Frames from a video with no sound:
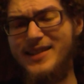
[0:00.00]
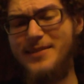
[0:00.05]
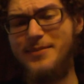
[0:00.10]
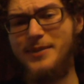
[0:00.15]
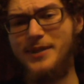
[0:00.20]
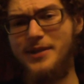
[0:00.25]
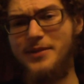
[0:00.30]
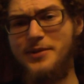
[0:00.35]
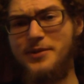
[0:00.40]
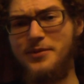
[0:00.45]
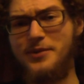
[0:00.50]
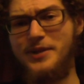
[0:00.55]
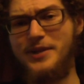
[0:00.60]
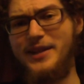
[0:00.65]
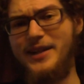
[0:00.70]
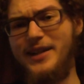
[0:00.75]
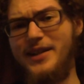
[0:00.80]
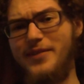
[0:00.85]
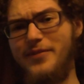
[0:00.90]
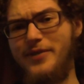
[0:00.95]
seemed like it was a really
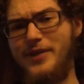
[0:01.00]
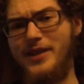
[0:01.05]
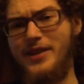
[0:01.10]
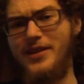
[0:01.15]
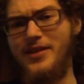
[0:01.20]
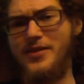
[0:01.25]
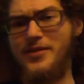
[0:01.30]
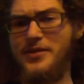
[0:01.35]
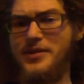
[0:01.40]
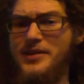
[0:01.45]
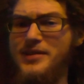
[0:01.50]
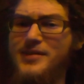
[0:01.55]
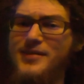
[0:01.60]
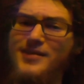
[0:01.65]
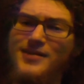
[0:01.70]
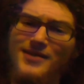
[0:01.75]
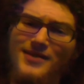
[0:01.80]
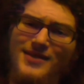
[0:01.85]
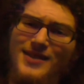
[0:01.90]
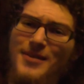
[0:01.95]
negative video, which,
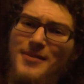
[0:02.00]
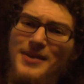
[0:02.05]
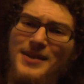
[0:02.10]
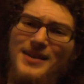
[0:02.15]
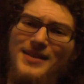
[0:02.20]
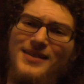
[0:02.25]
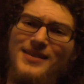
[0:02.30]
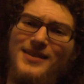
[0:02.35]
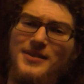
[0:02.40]
I mean,